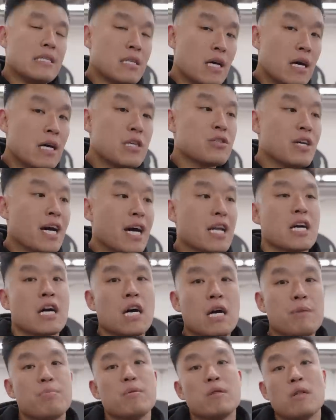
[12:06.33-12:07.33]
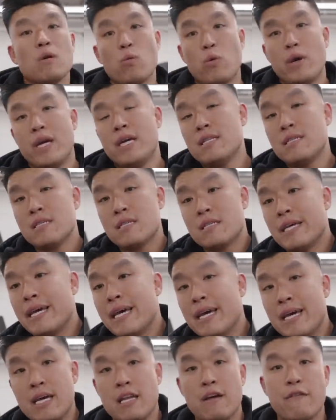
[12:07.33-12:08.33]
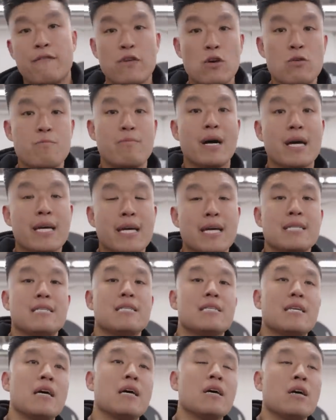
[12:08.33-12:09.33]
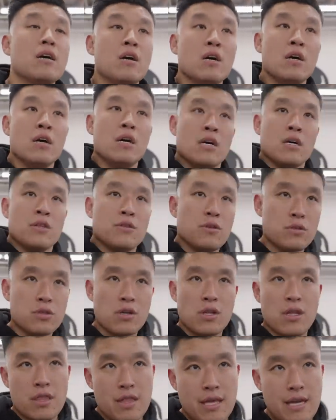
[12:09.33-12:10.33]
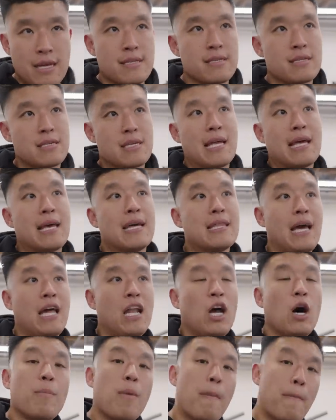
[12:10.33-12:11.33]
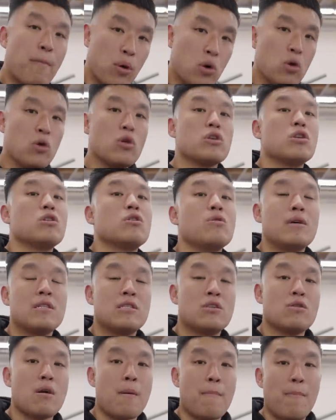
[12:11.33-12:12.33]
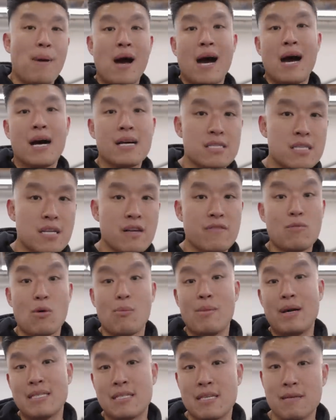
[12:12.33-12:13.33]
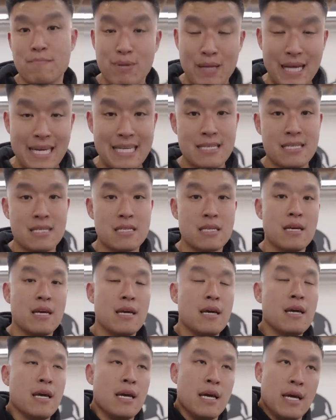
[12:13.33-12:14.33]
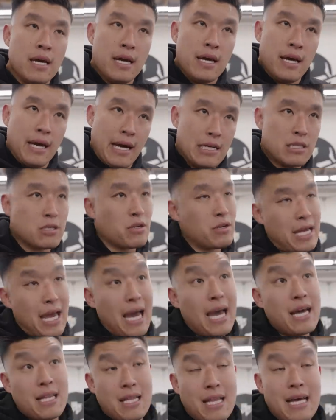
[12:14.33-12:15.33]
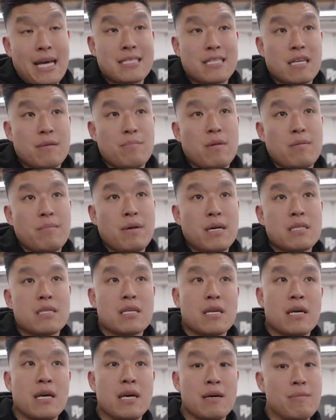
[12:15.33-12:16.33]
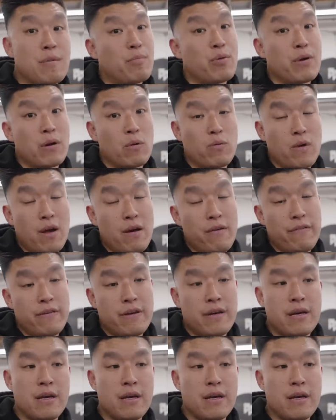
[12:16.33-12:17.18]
long as you got a couple of wins and a few buckets, those are the things that help pull you into a positive momentum place. And so, yeah, the last couple of months have been pretty rough,